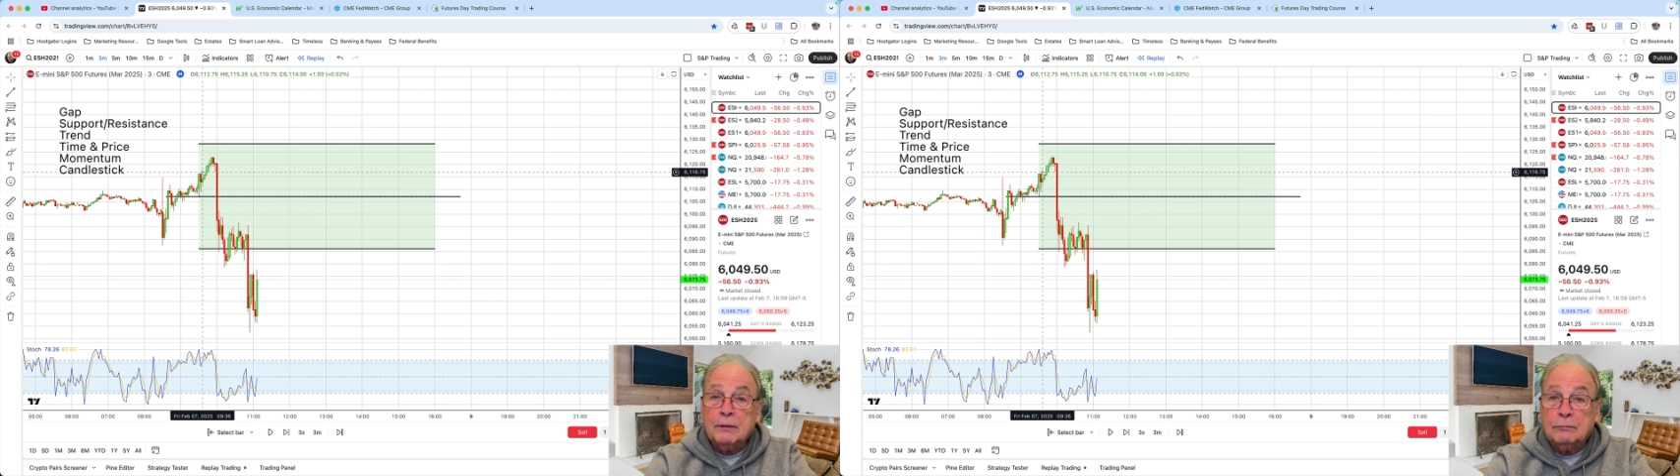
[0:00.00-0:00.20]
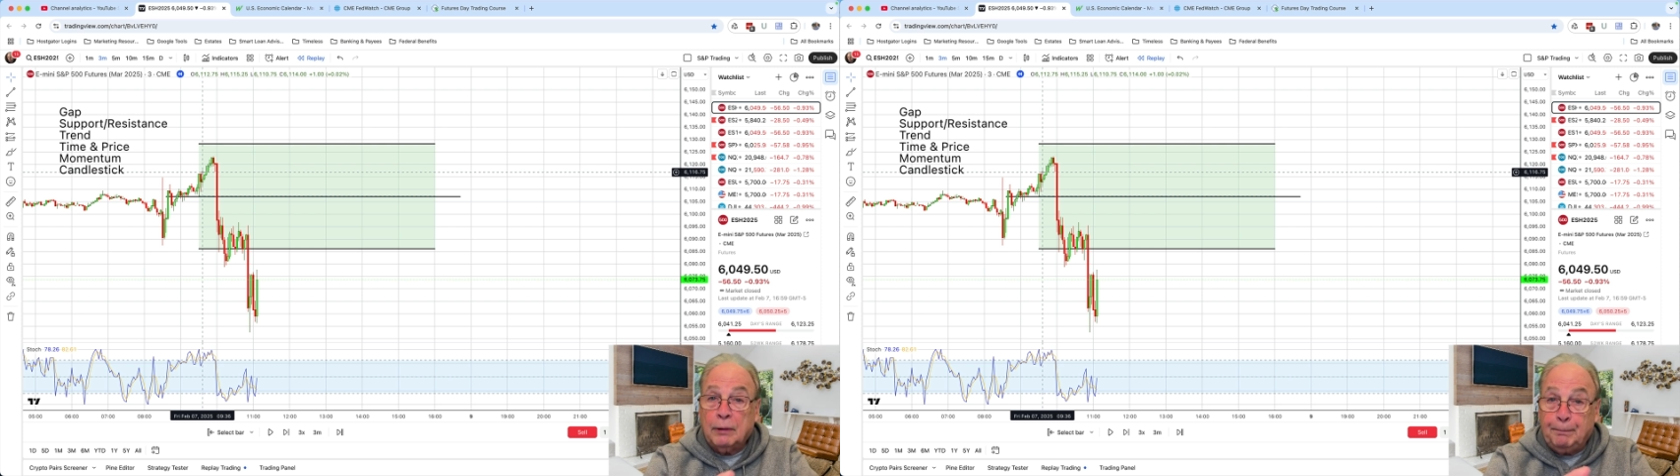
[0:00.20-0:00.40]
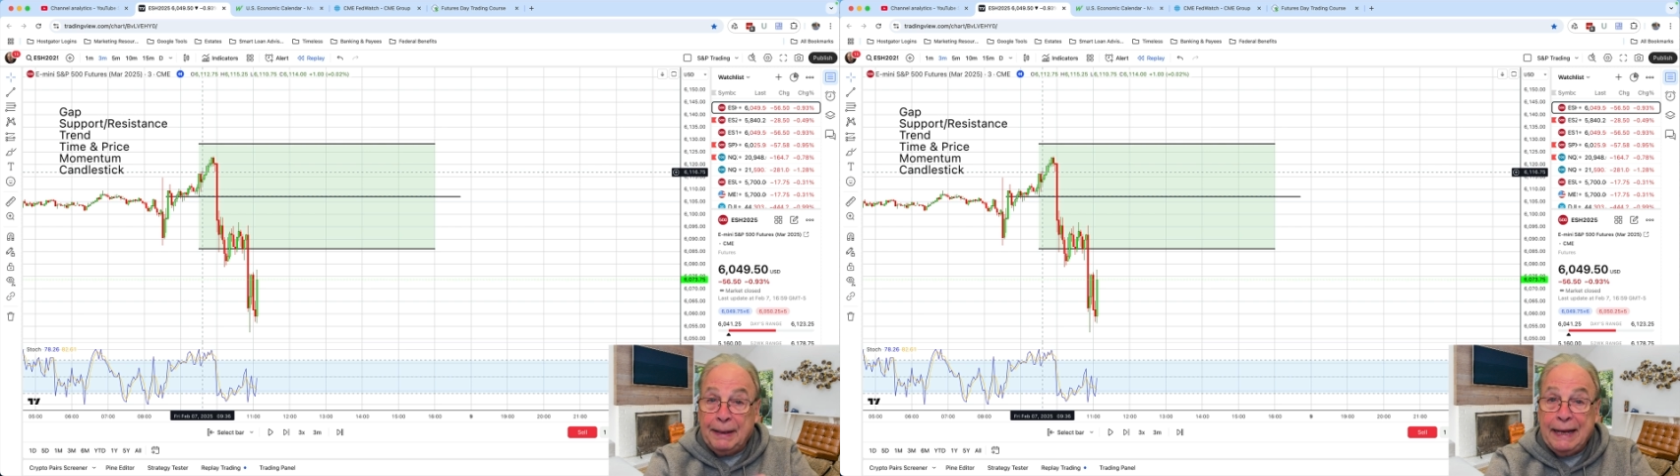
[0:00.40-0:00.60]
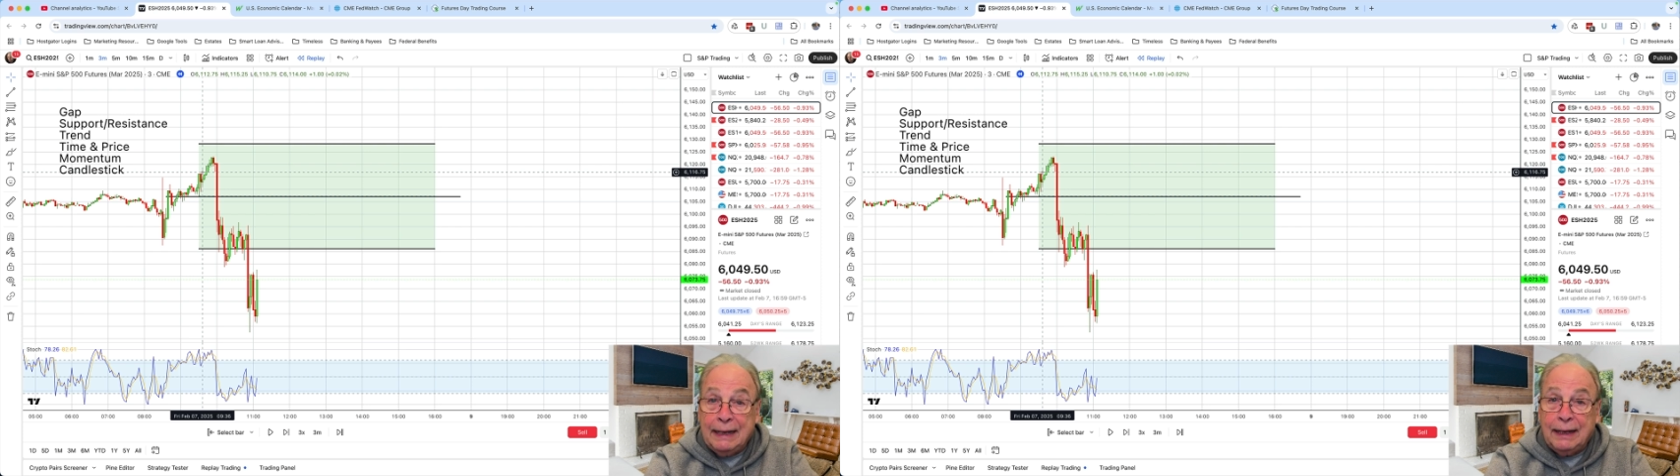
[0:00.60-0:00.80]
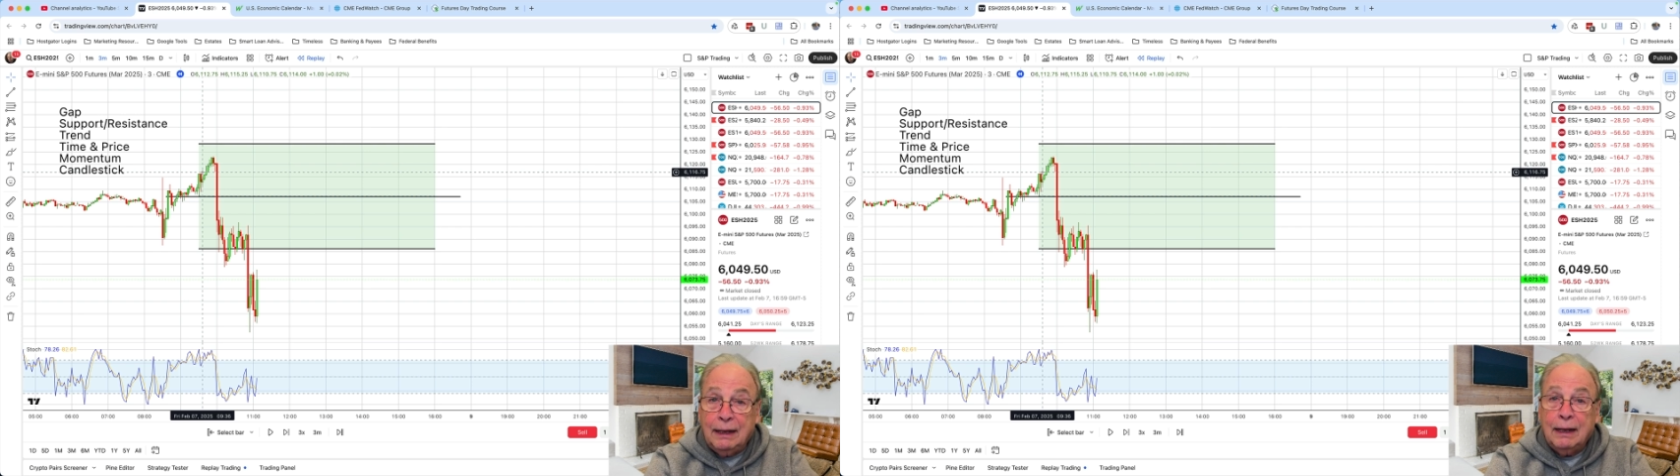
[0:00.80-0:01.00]

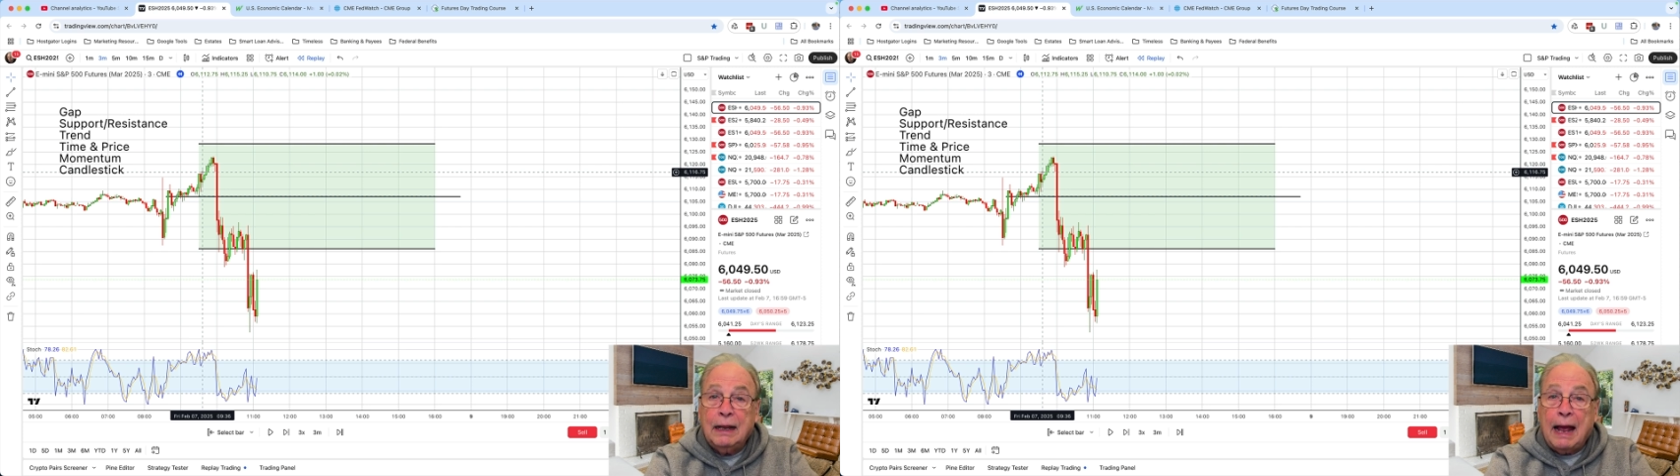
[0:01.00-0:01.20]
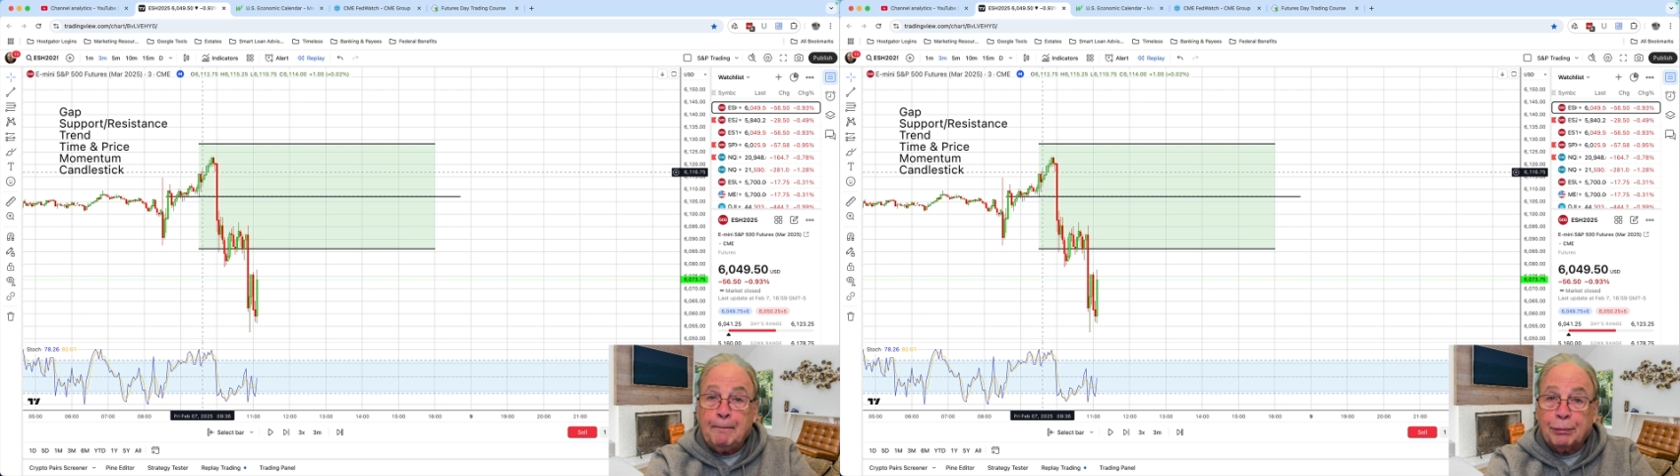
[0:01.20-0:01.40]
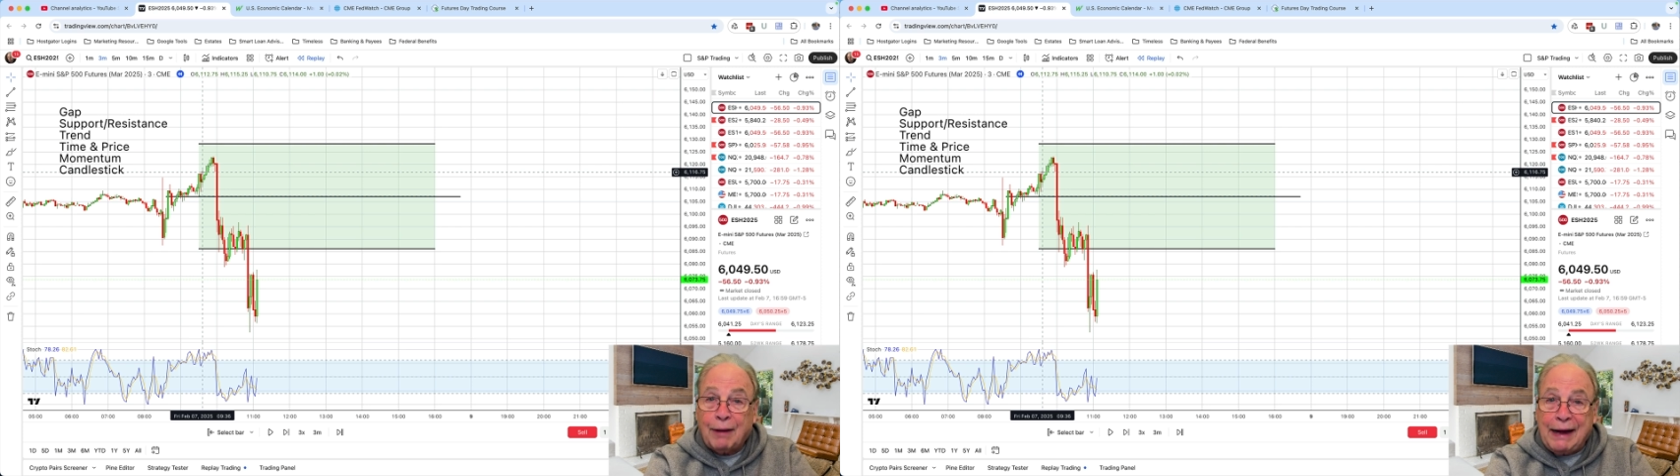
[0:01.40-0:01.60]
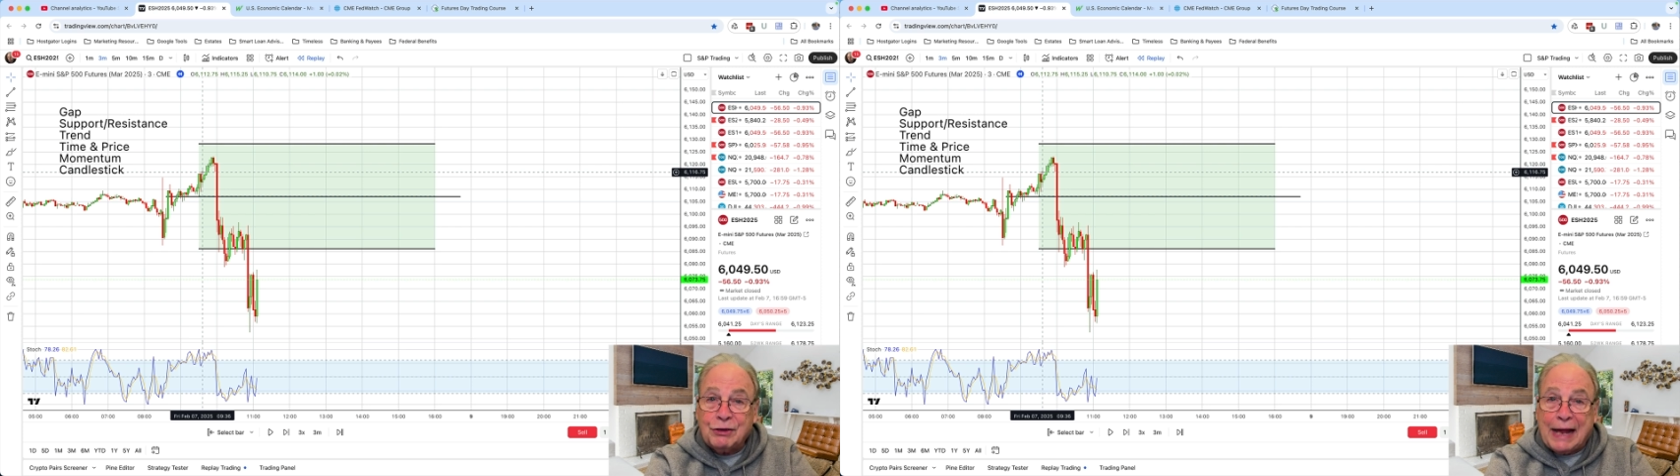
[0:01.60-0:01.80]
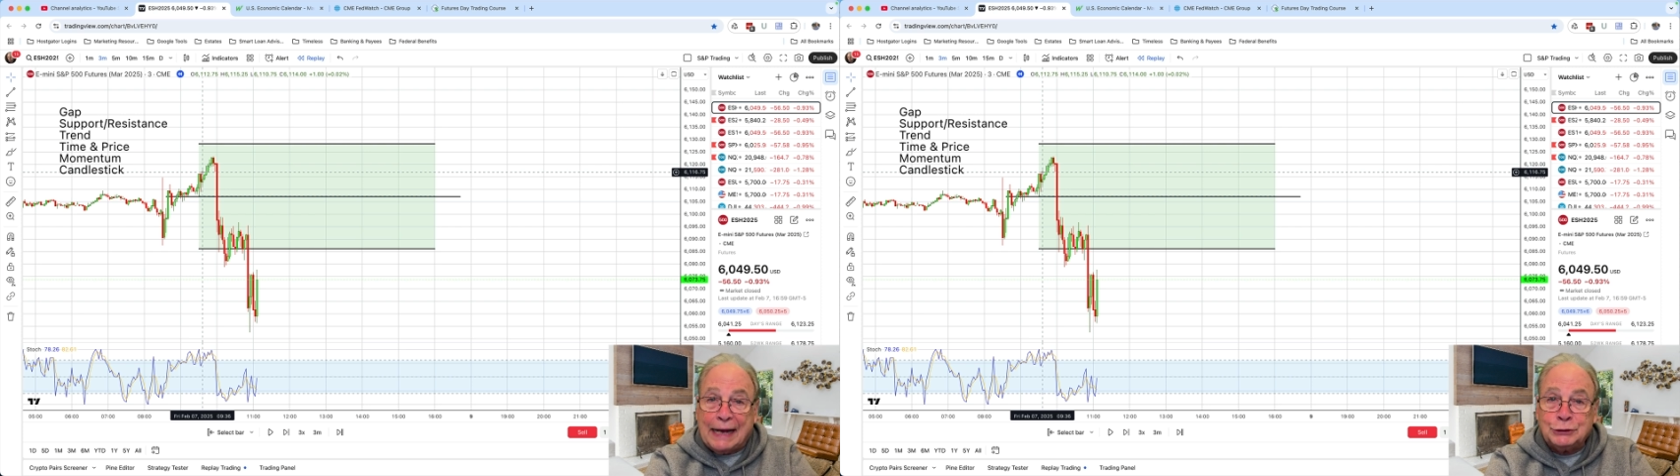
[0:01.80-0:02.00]
repeating
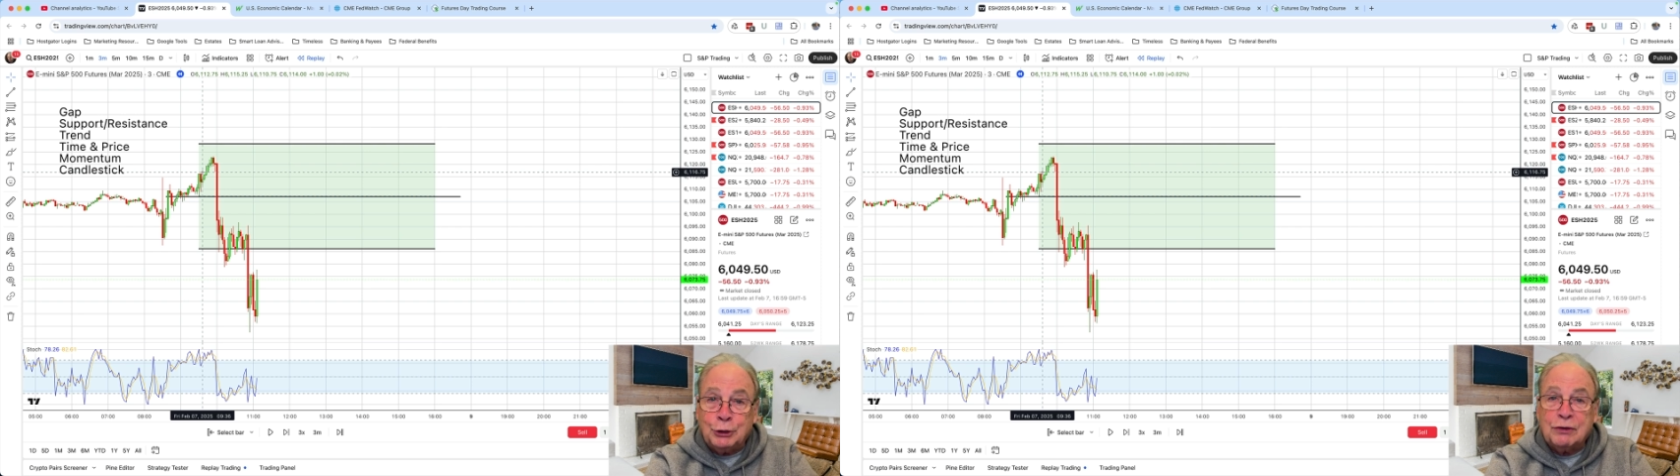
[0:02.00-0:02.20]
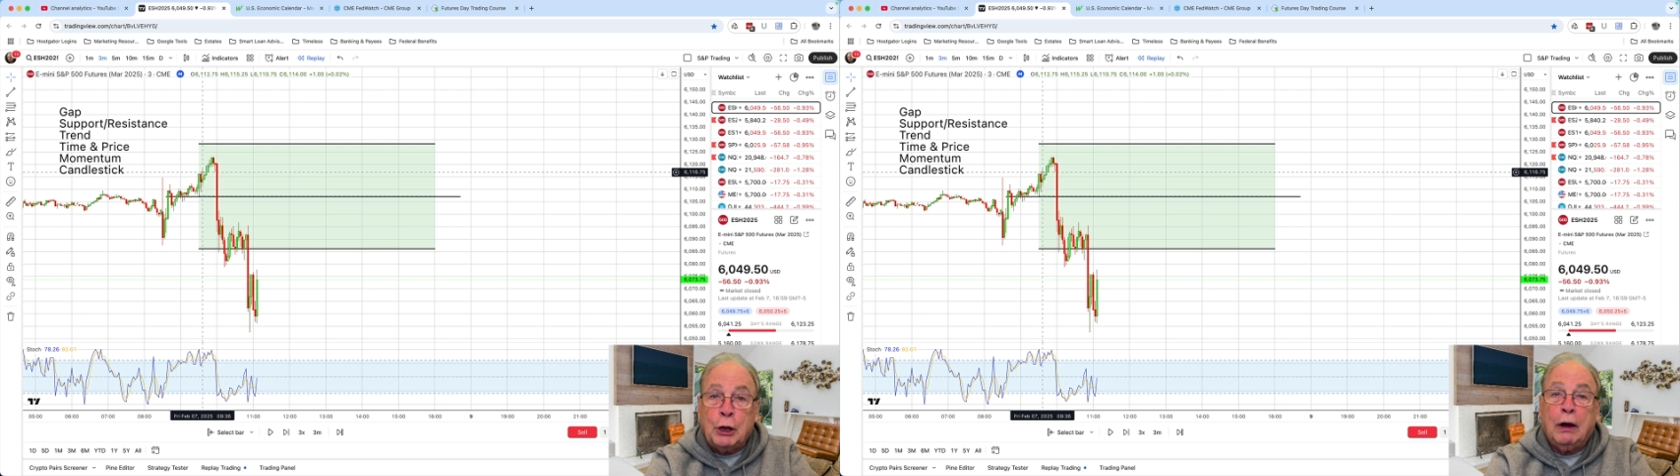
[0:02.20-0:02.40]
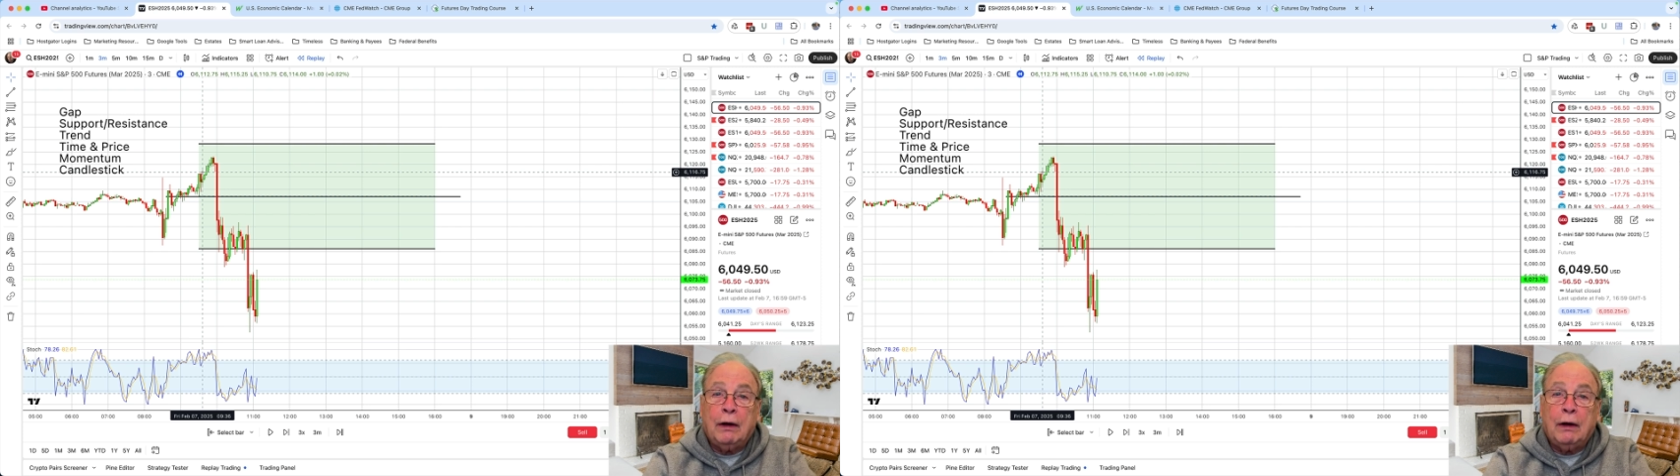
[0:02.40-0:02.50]
price actions